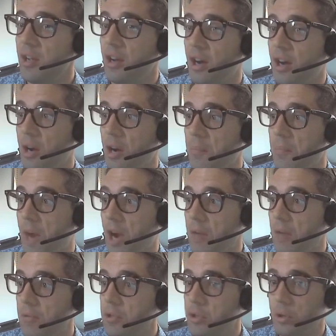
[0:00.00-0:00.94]
I
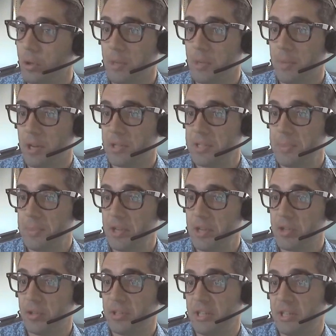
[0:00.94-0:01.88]
will talk about
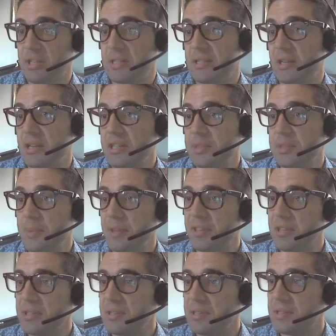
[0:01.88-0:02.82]
spatial data science
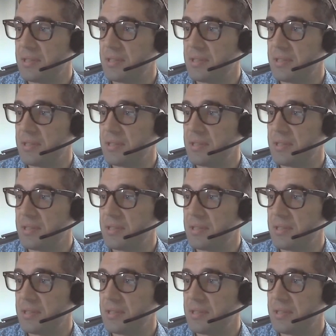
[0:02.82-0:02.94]
methods,